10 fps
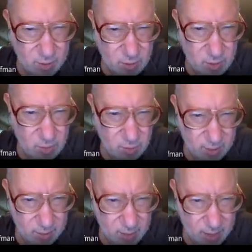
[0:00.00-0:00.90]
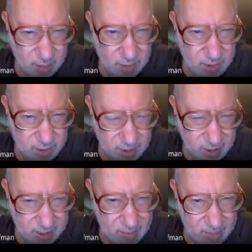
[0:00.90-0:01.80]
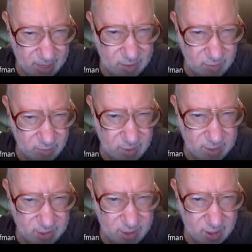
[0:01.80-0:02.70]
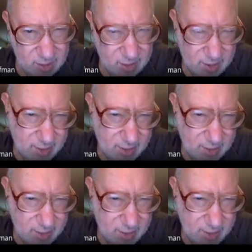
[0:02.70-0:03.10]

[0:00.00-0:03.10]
all the way around until I come back to where I started.